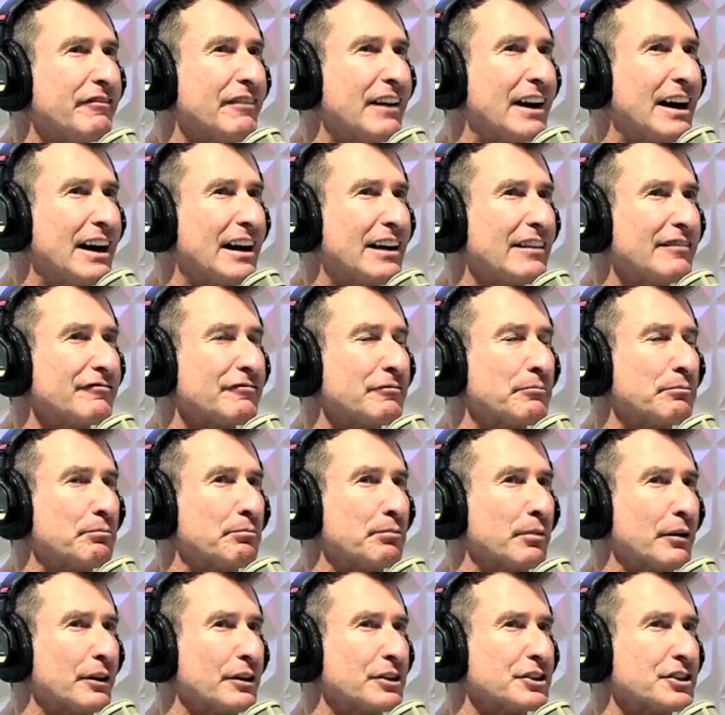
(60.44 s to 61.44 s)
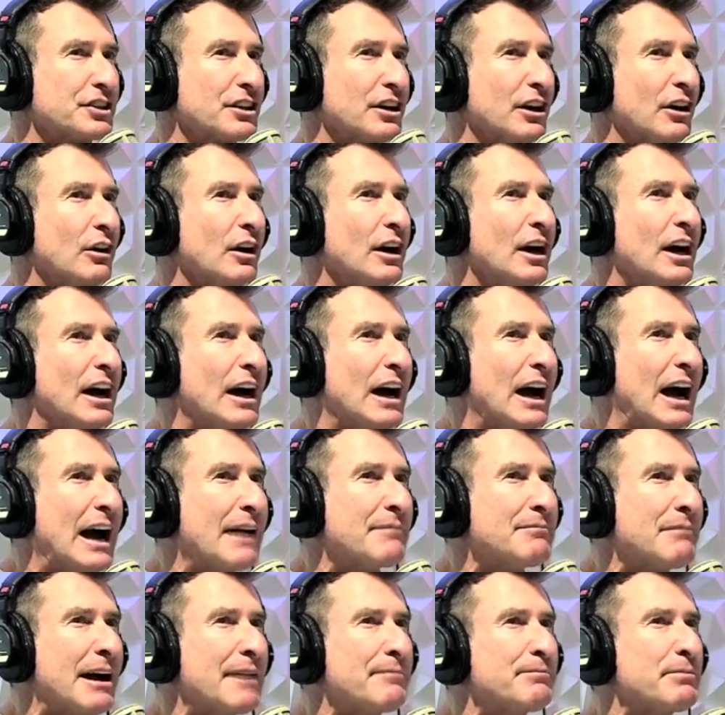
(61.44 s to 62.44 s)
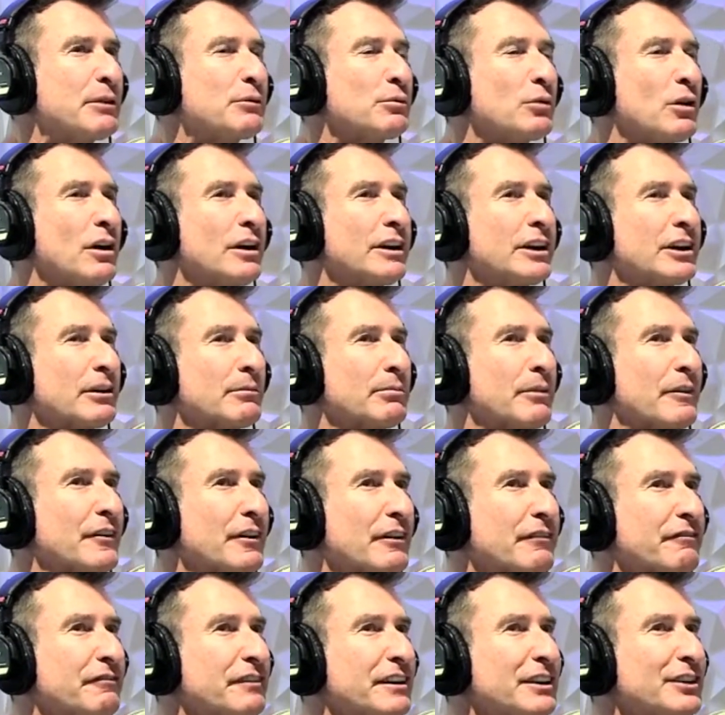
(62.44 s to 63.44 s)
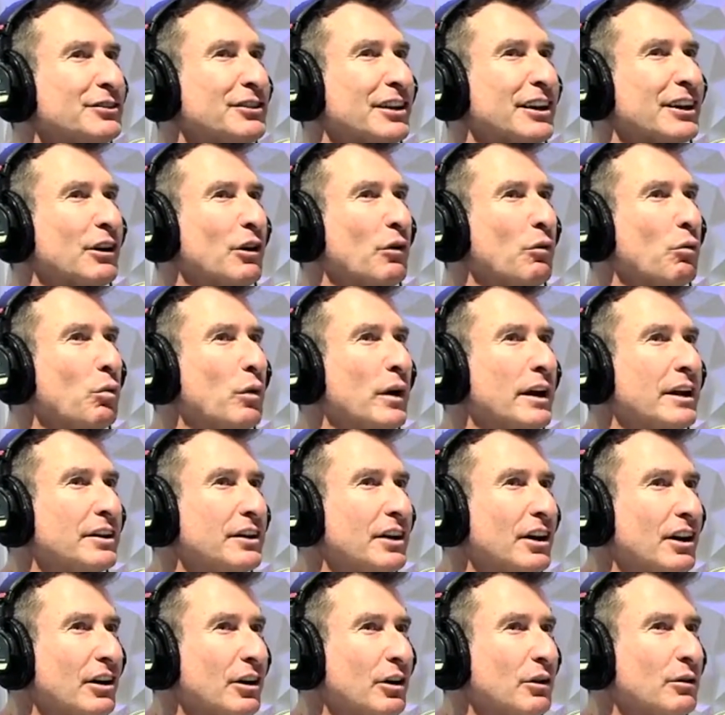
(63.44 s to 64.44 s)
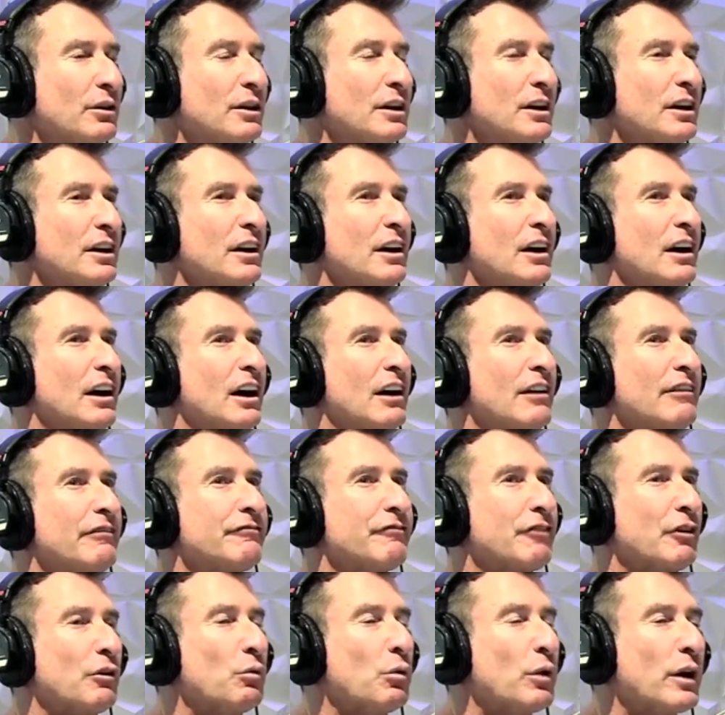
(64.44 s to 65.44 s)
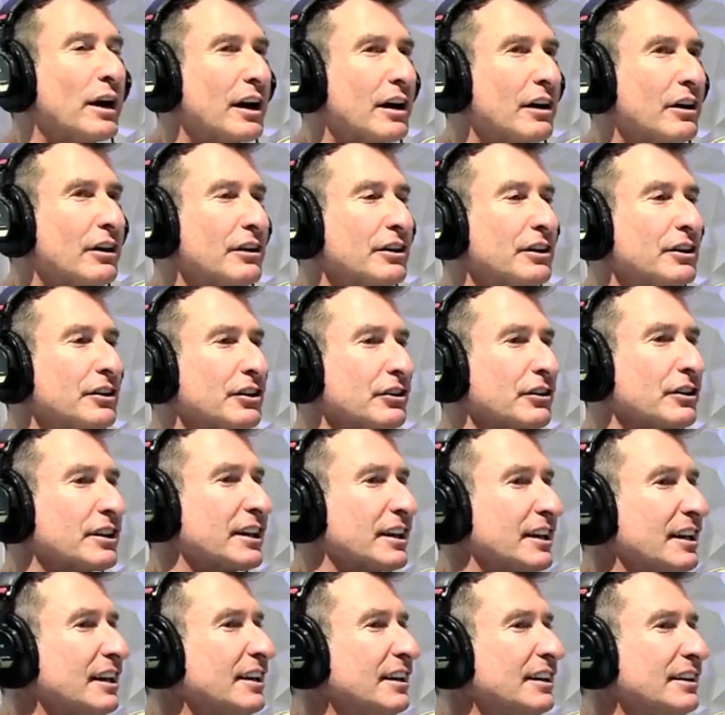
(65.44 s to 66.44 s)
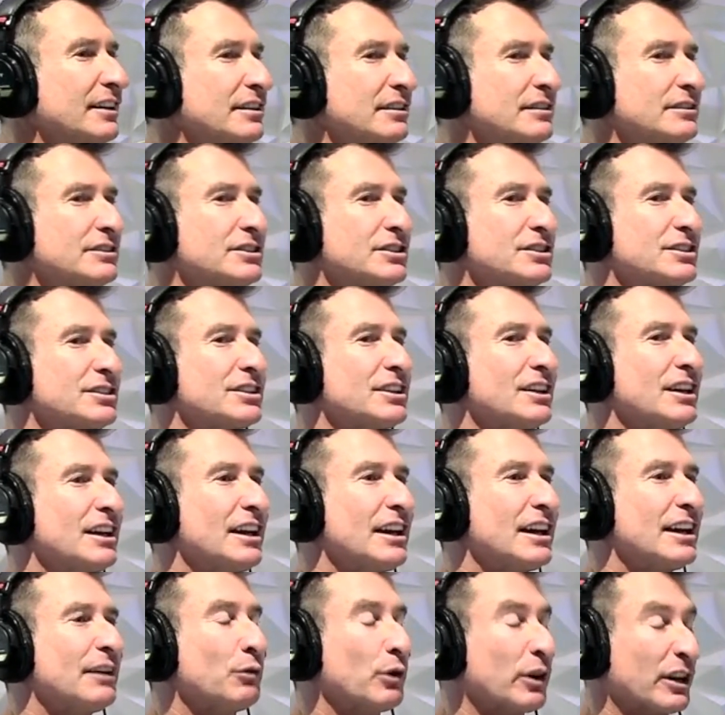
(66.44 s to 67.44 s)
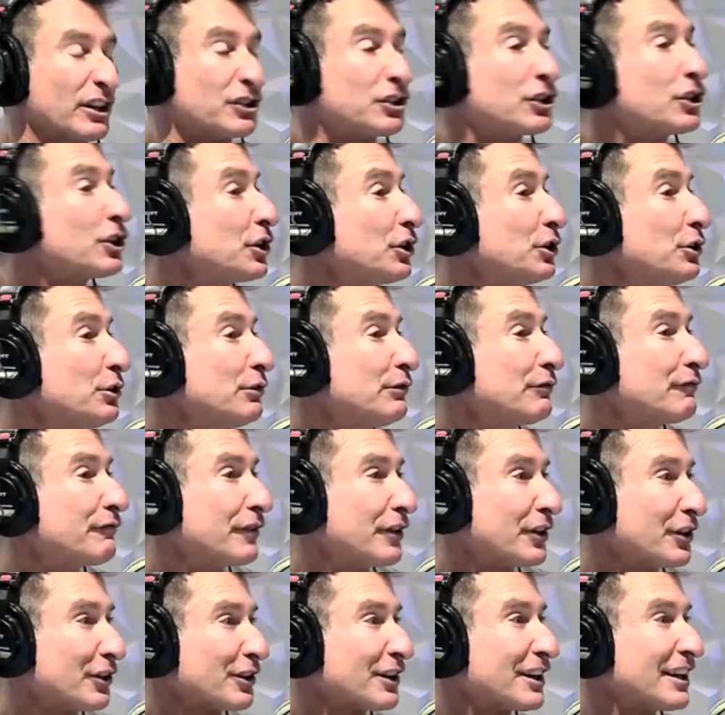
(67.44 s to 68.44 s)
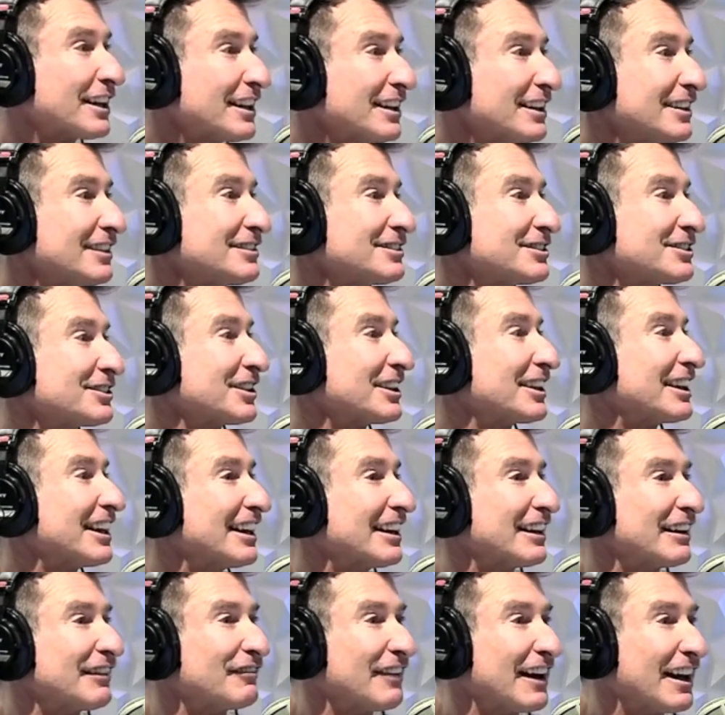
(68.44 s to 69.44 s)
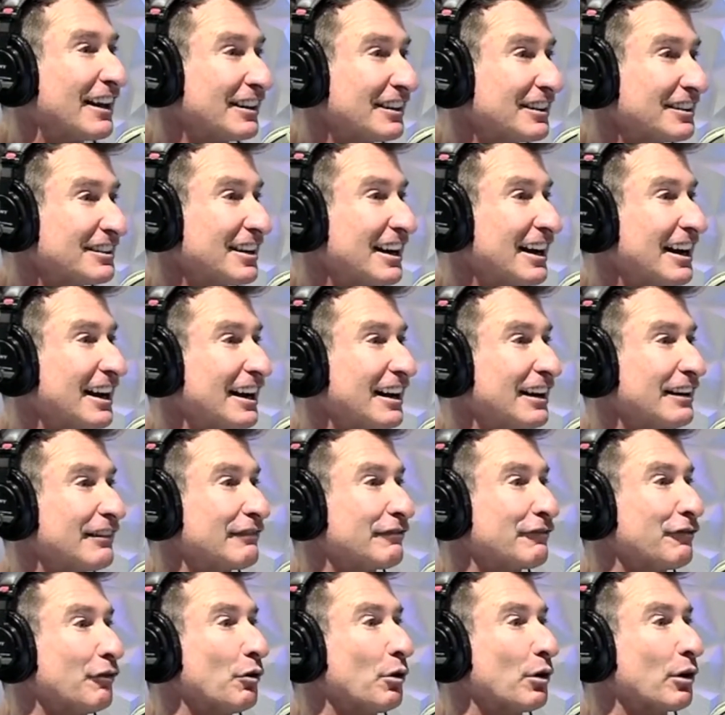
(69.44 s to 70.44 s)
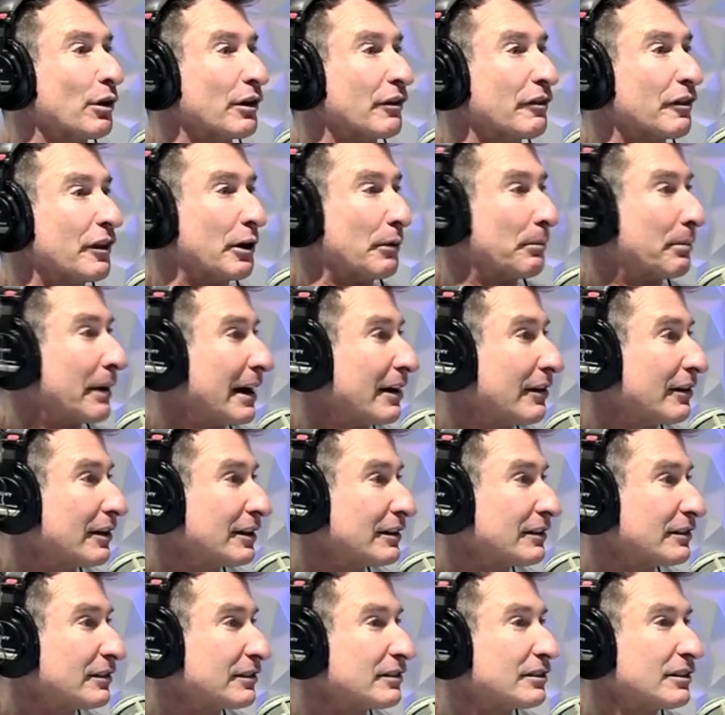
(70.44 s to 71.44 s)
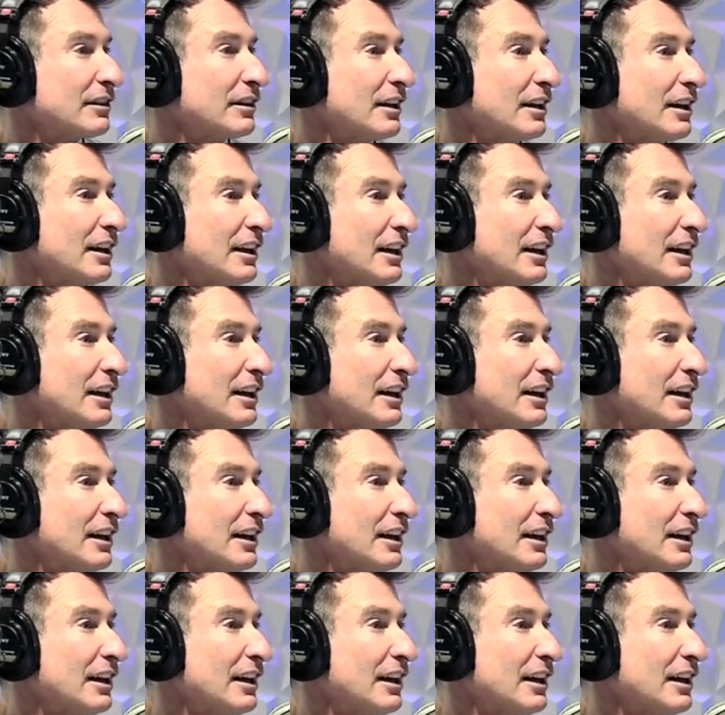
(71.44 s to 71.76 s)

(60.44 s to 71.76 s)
five Bert Show. I might be wrong here, but there feels like a window for where your kids, where it's cute for your kids to get a Valentine for their parents,